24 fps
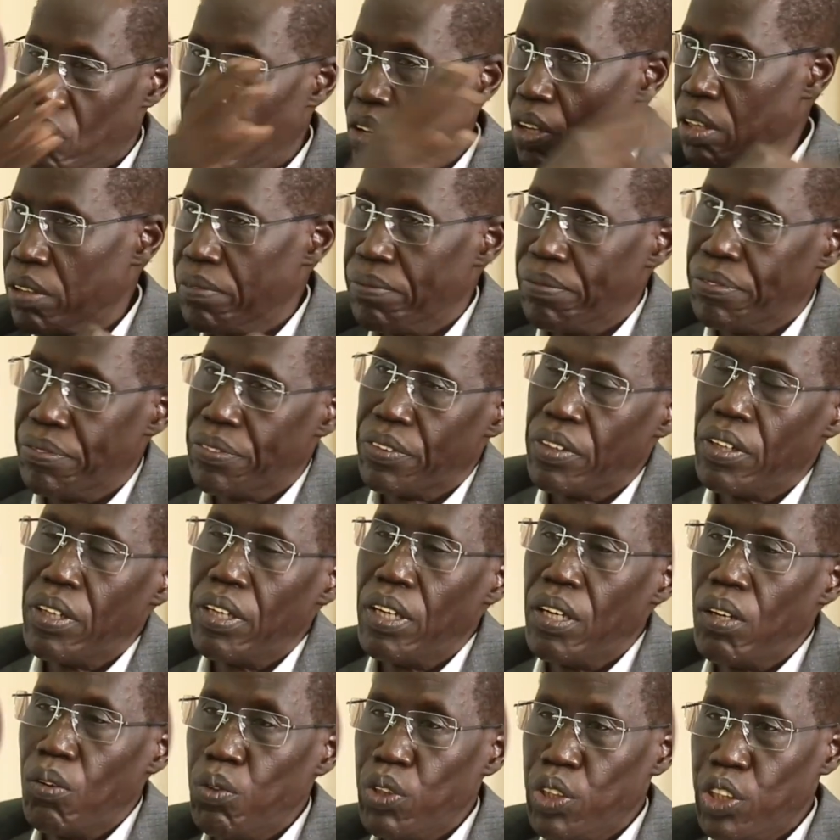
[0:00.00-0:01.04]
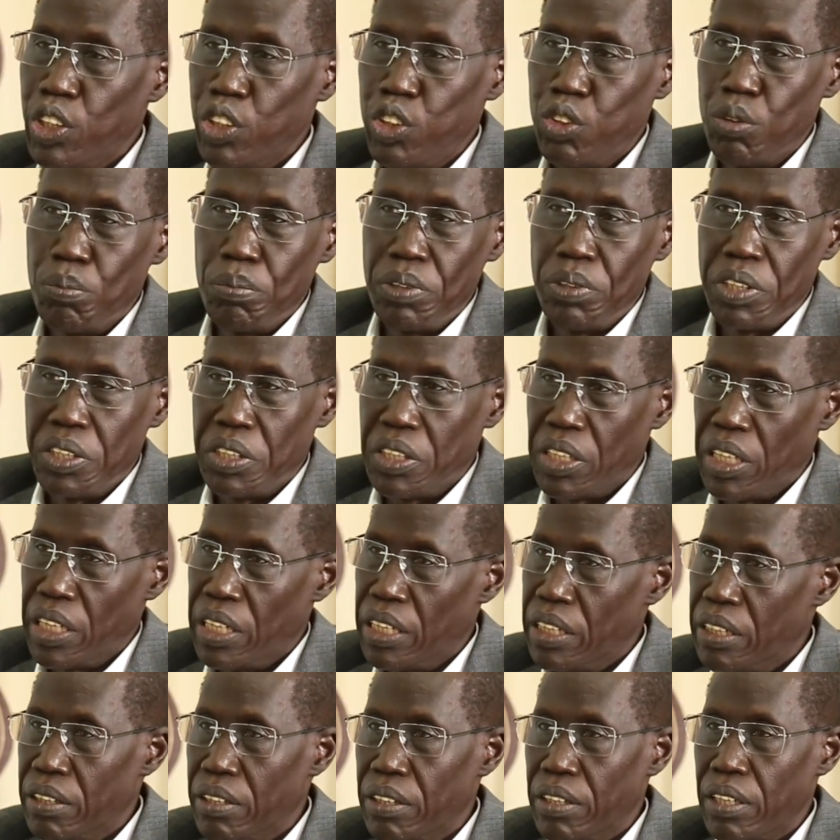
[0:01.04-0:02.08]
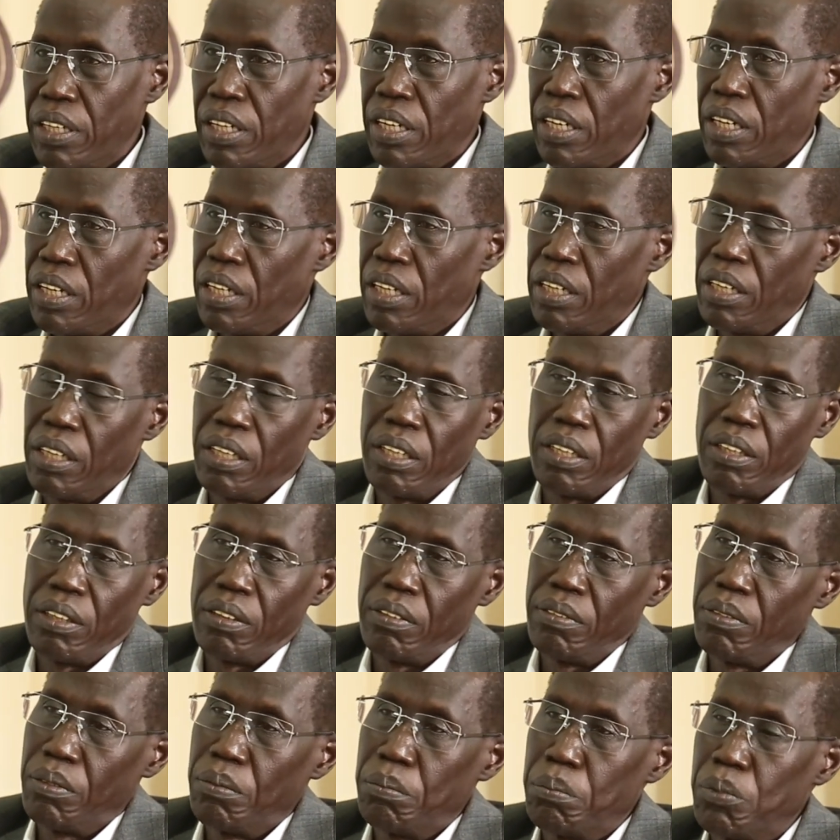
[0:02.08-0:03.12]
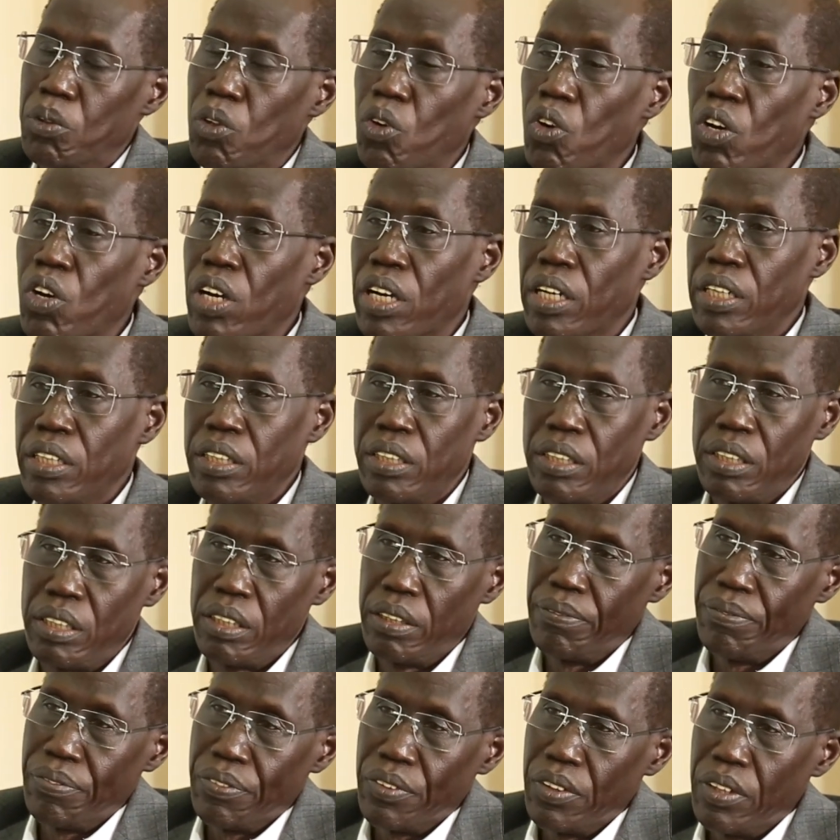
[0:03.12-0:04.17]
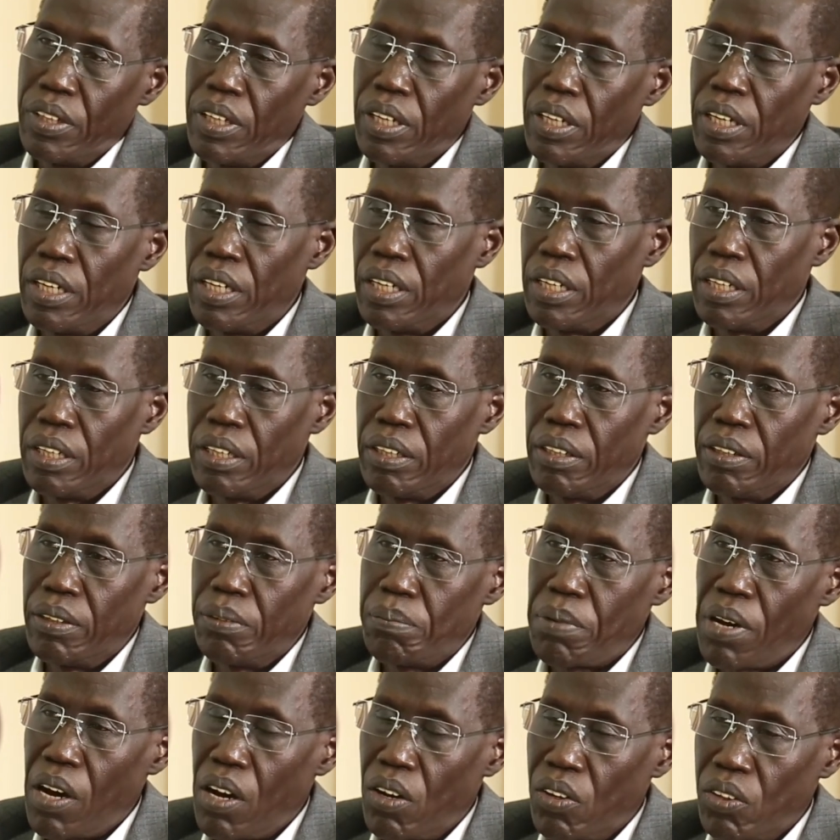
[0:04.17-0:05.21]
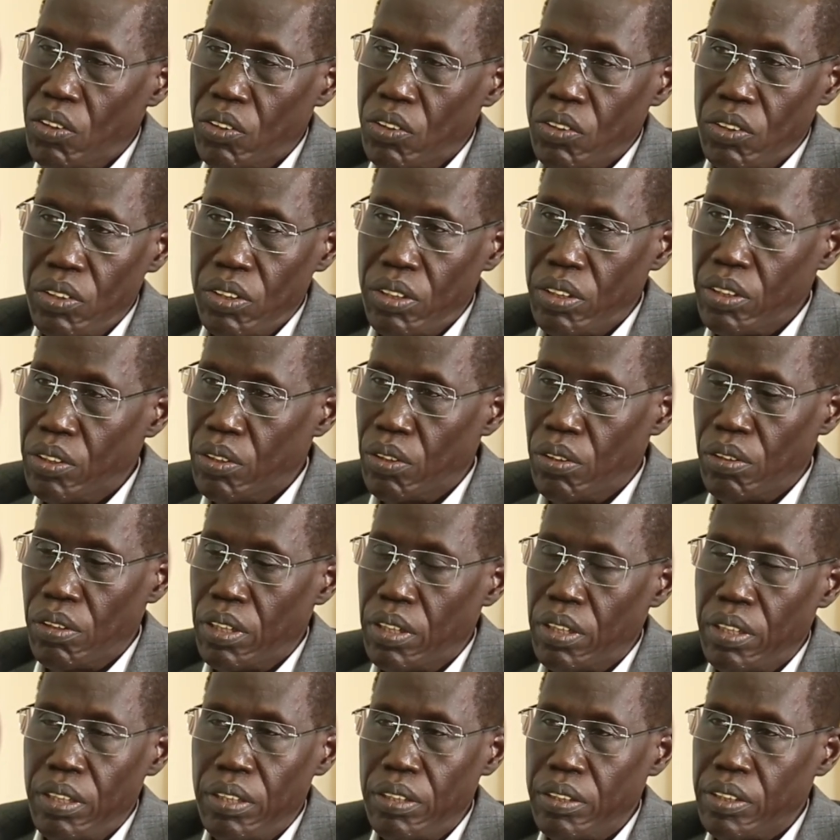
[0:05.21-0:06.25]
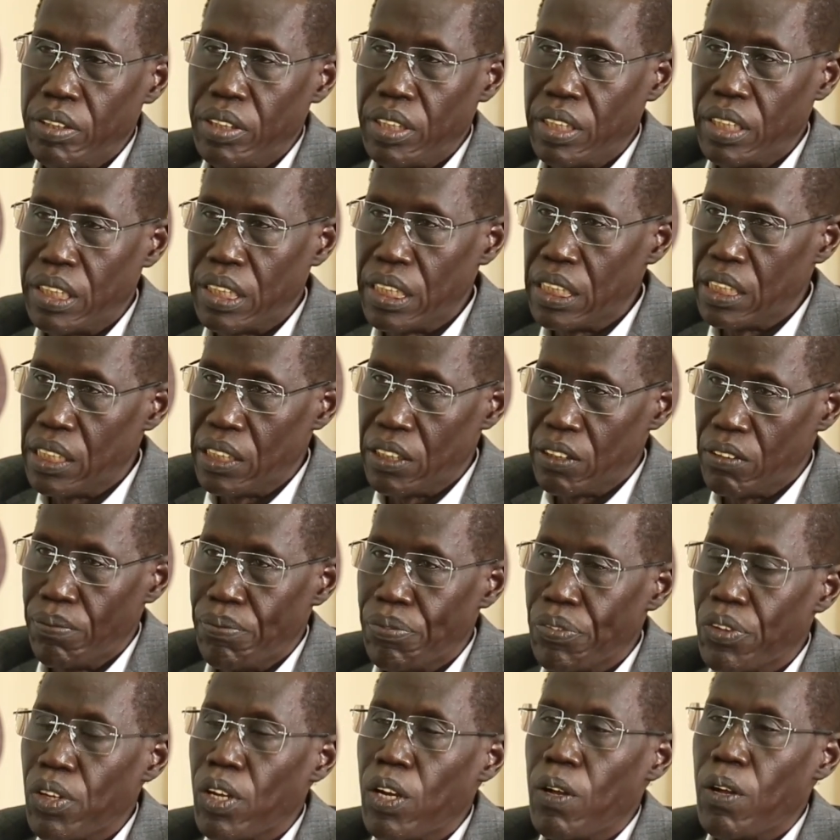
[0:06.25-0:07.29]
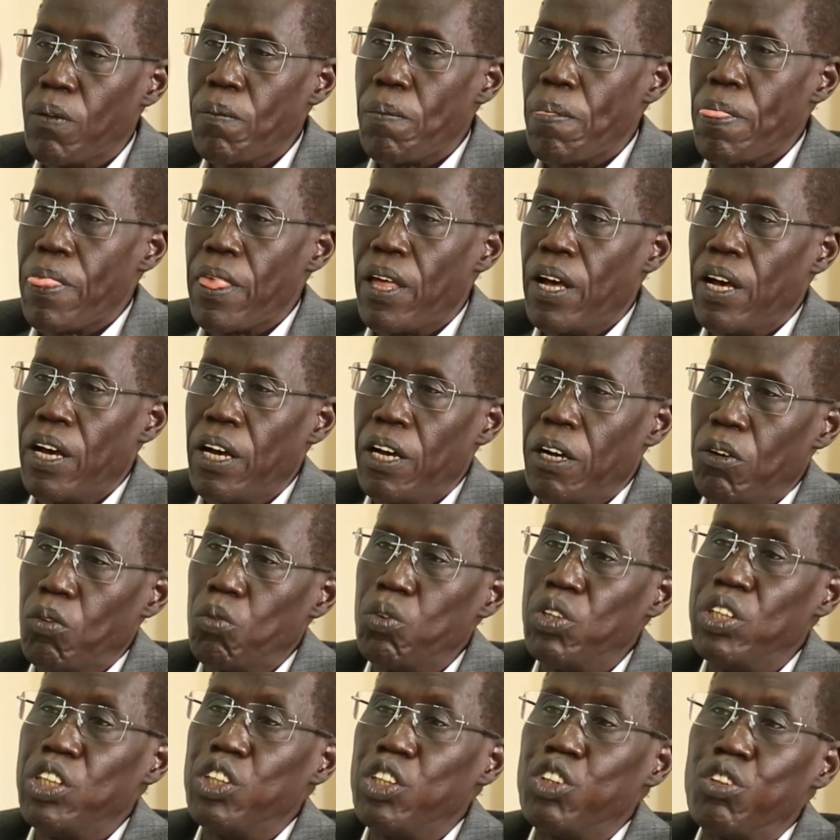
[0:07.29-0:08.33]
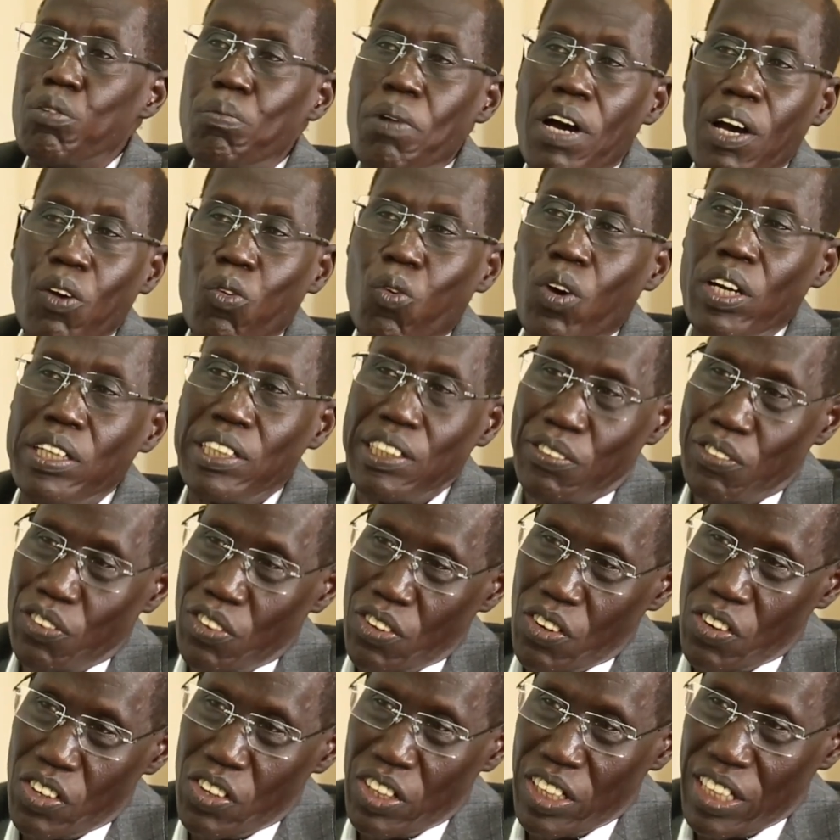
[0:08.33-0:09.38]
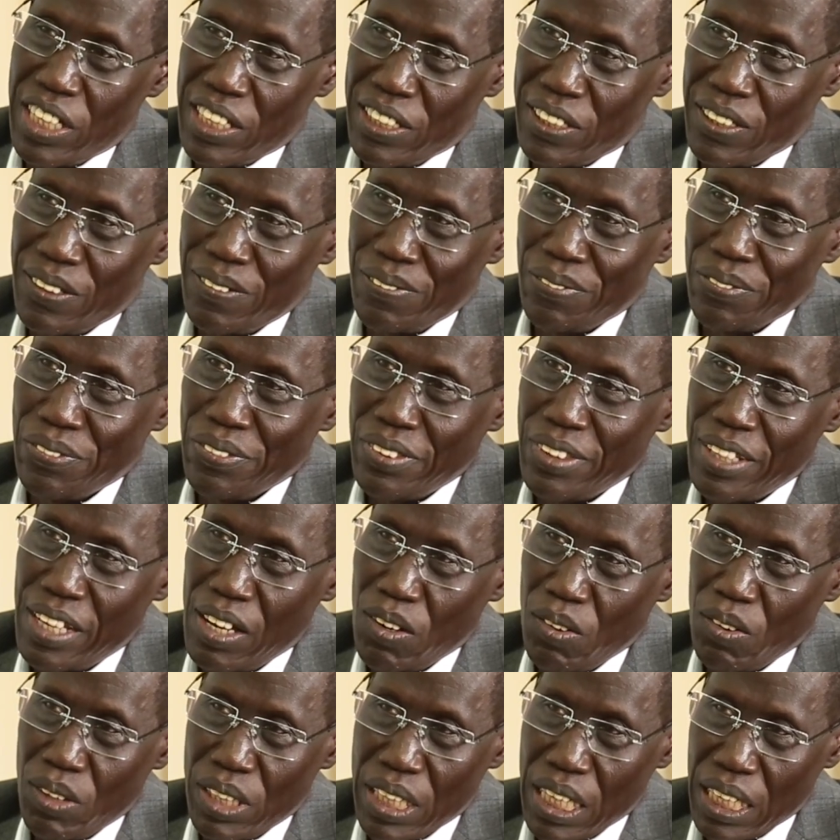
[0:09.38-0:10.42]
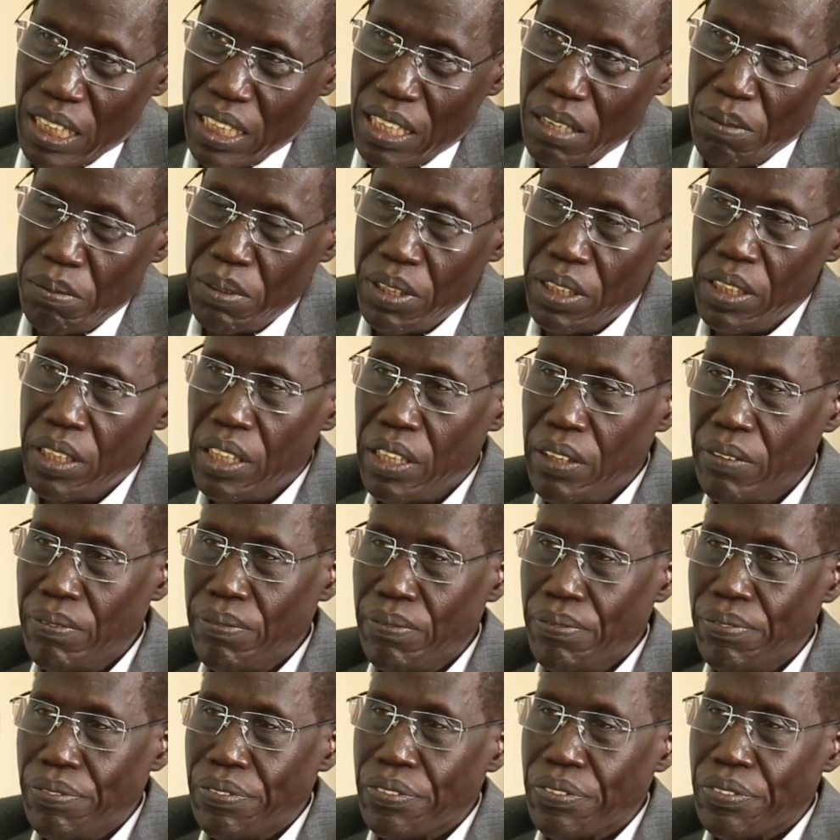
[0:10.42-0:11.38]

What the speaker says: so on. We need to maintain broken power, you know, generators. We need to buy water for our guests. Now, when I came in here,